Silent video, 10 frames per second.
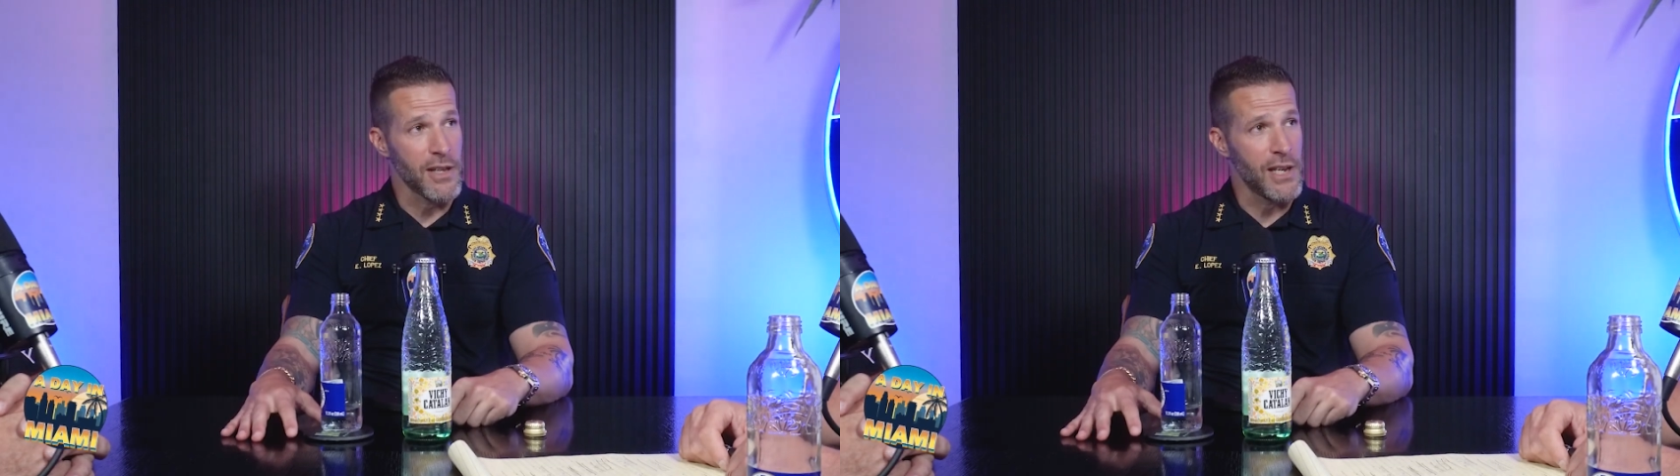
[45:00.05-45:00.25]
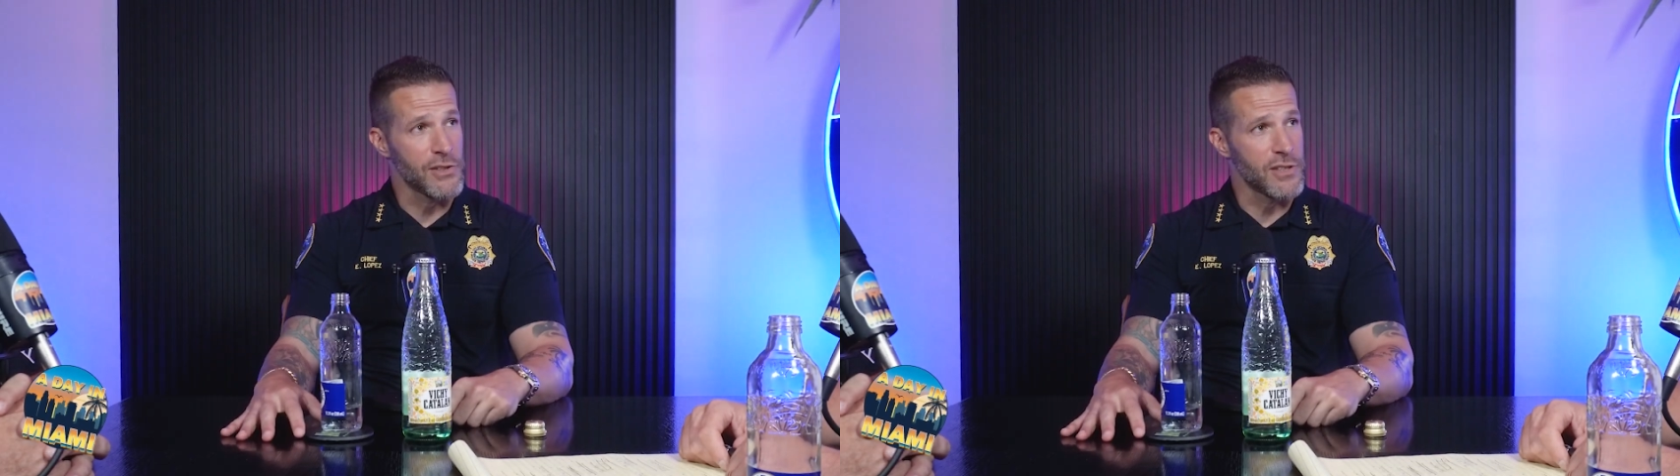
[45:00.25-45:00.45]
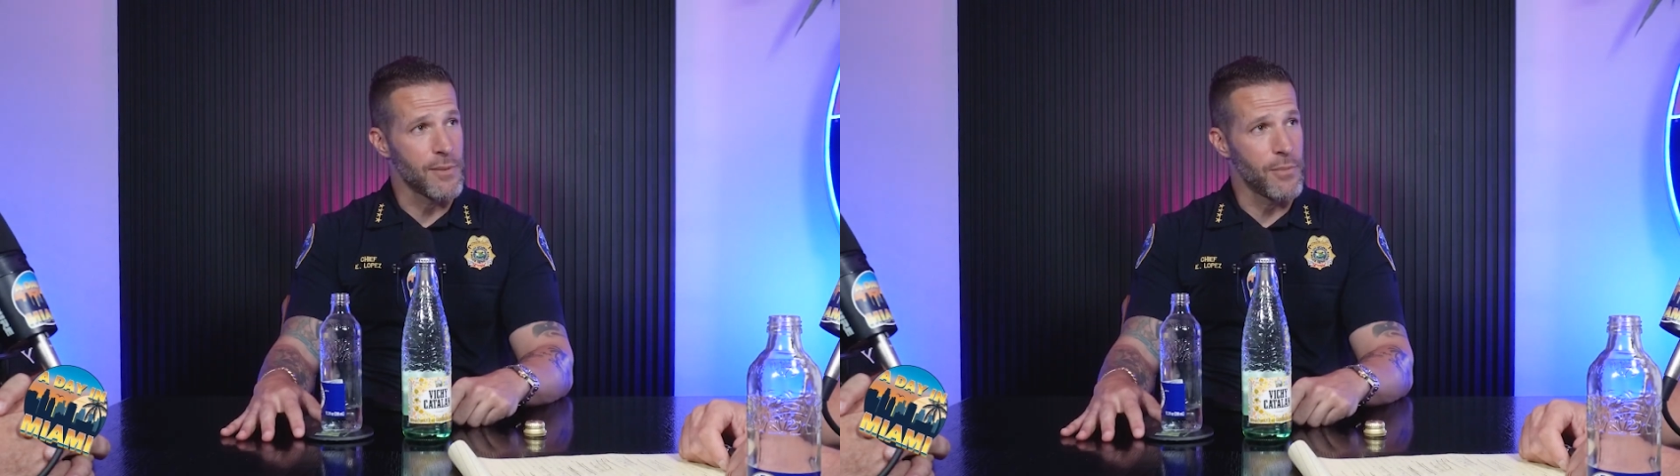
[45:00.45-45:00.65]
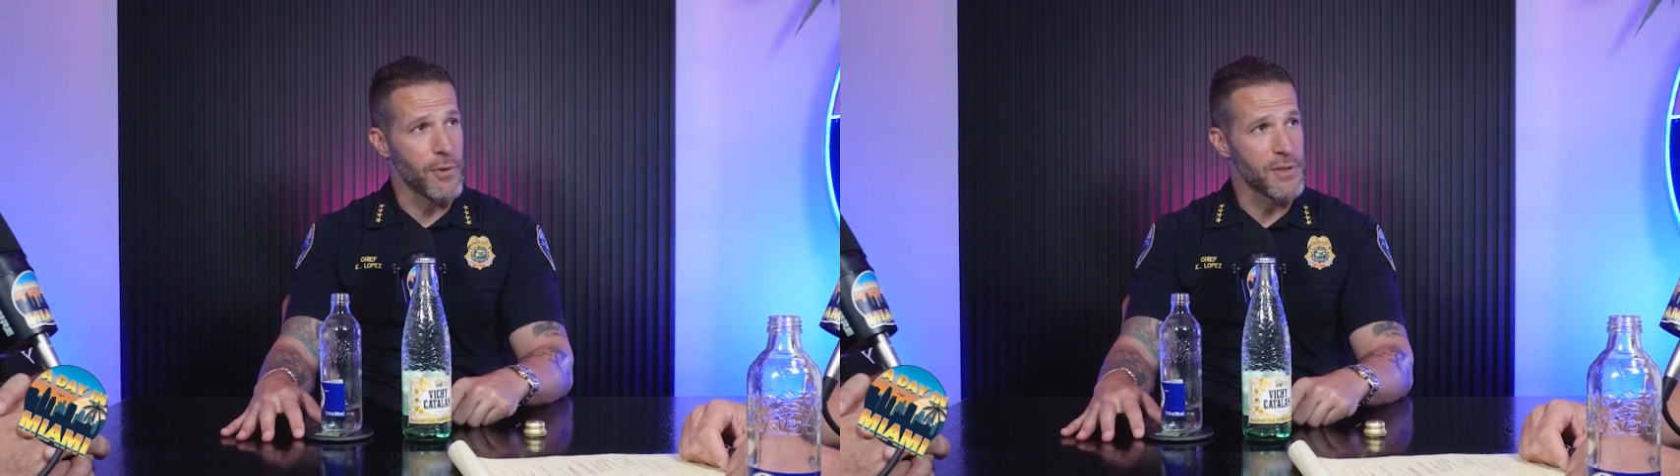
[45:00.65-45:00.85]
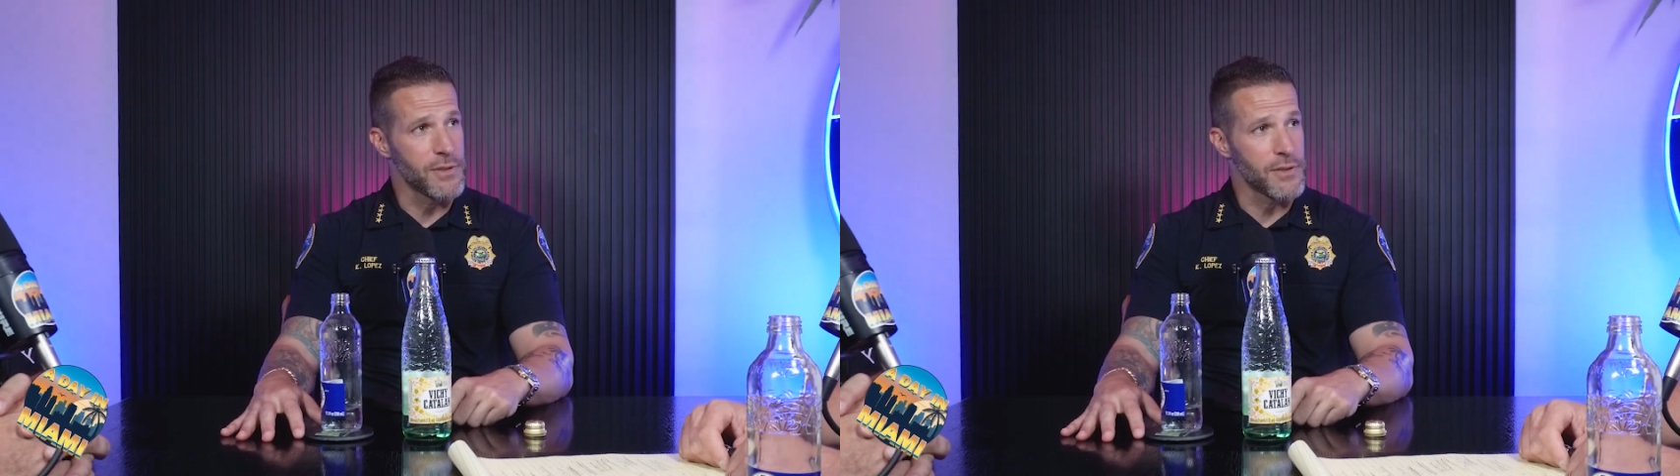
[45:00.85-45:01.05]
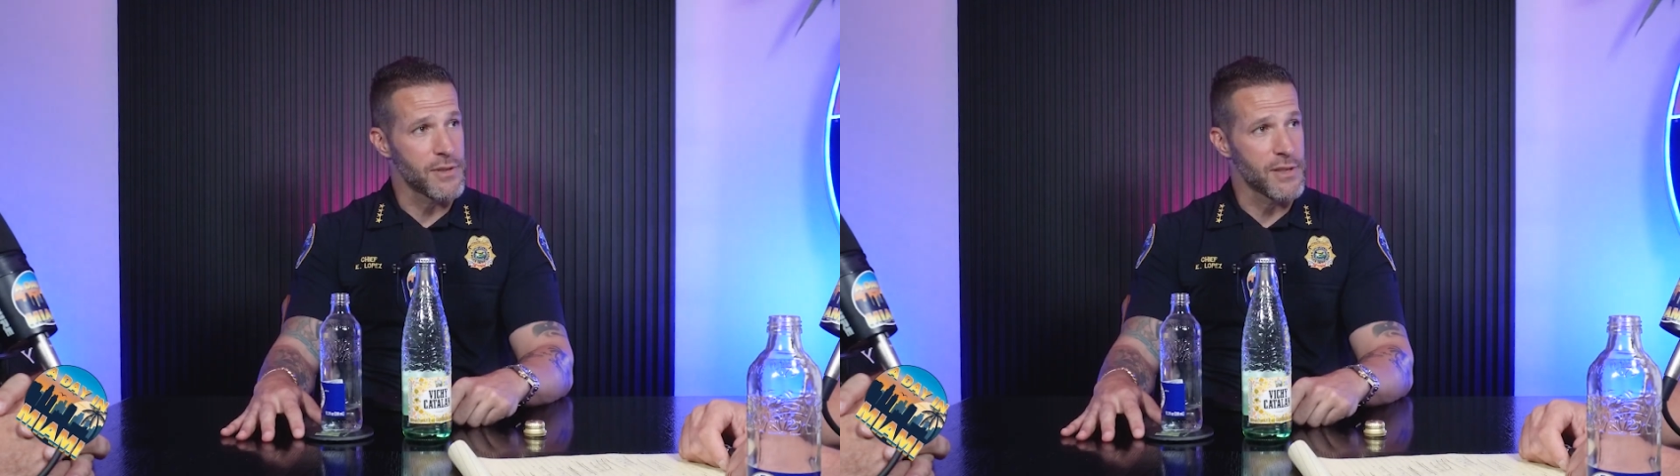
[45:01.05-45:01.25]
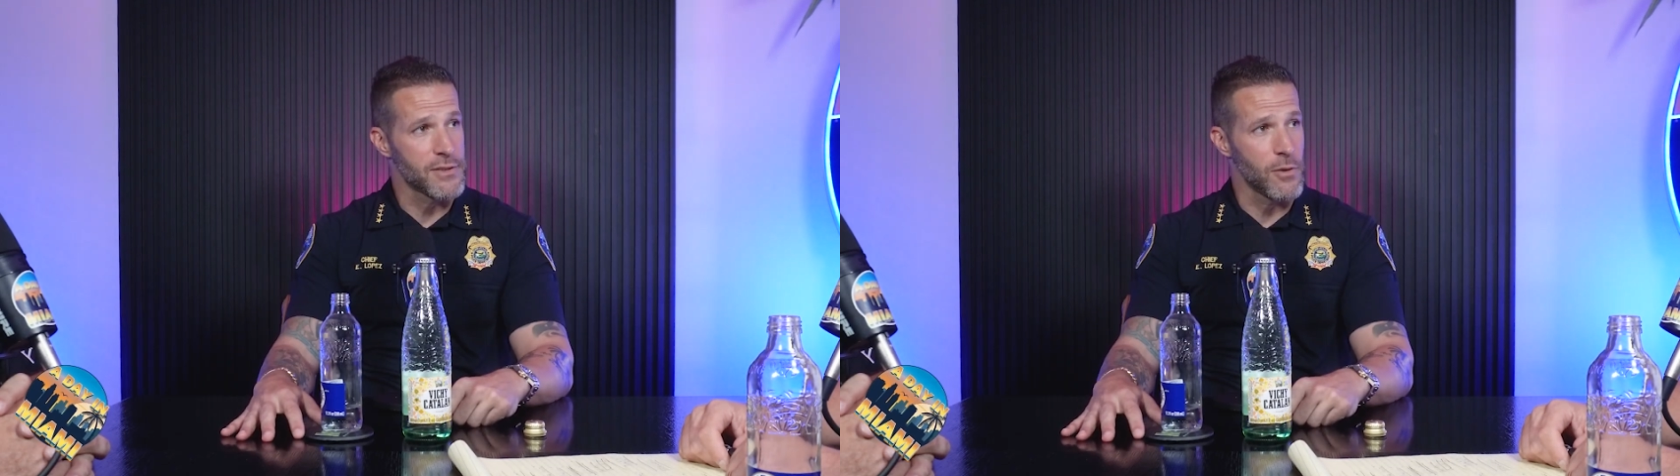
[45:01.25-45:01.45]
the agencies on board to assist.